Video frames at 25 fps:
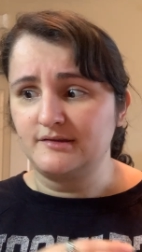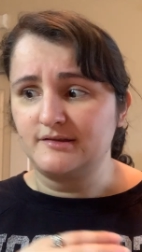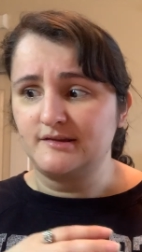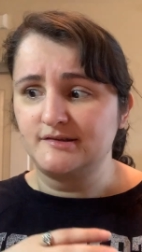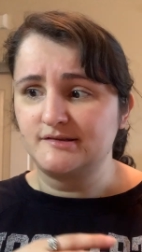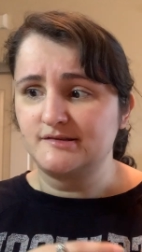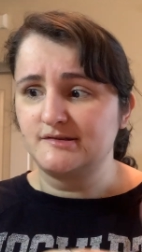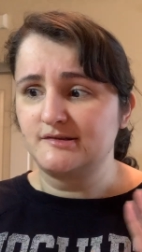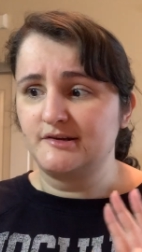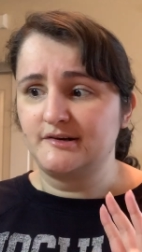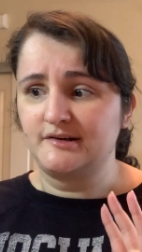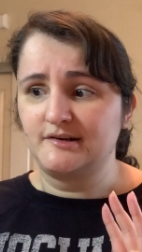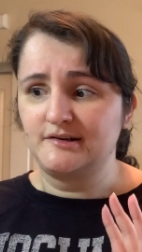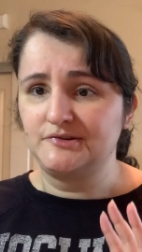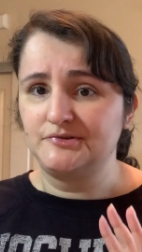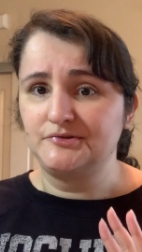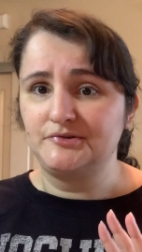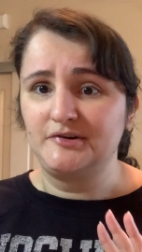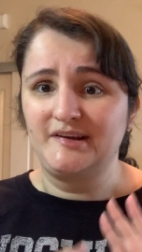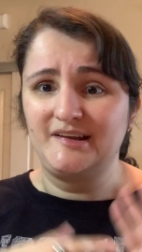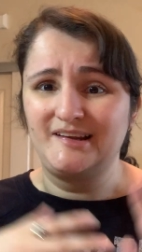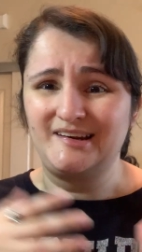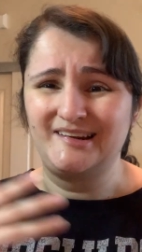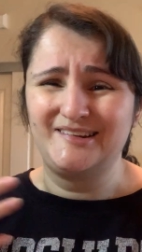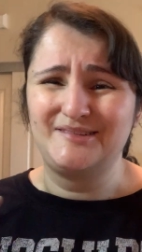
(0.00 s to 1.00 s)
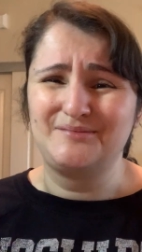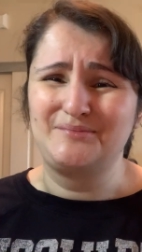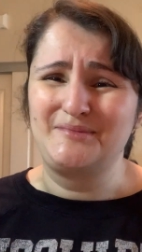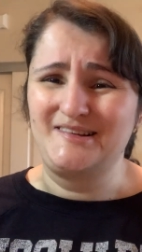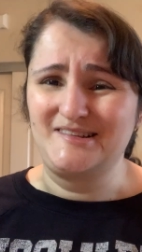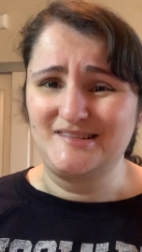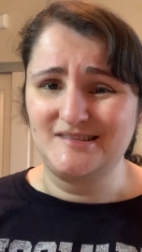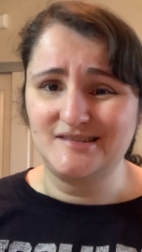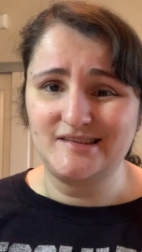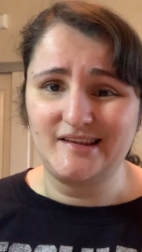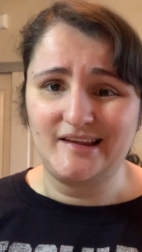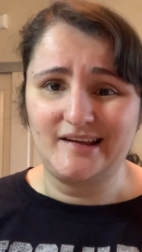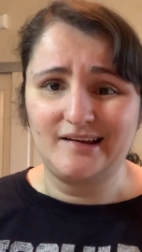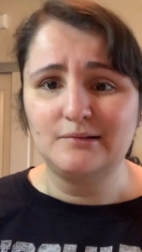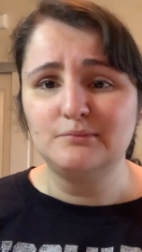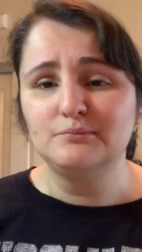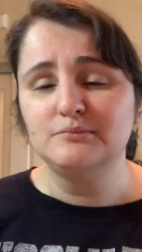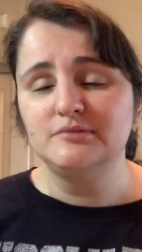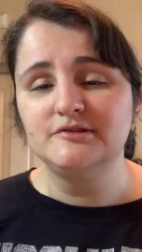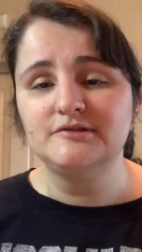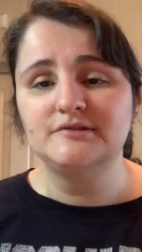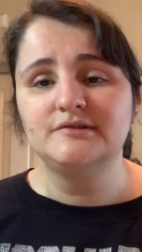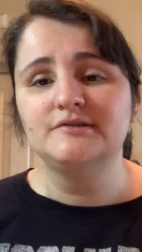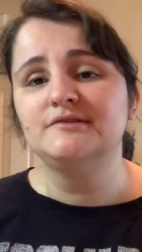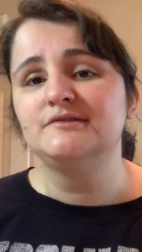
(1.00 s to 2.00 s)
That's not including any of my
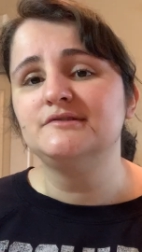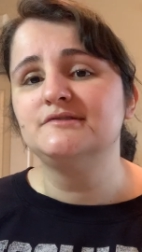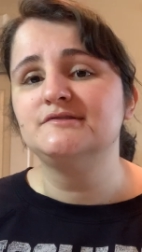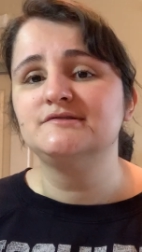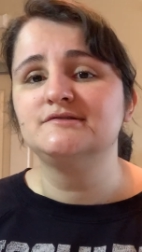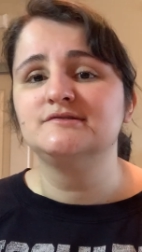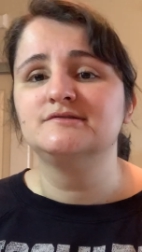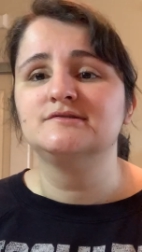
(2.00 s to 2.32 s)
samplers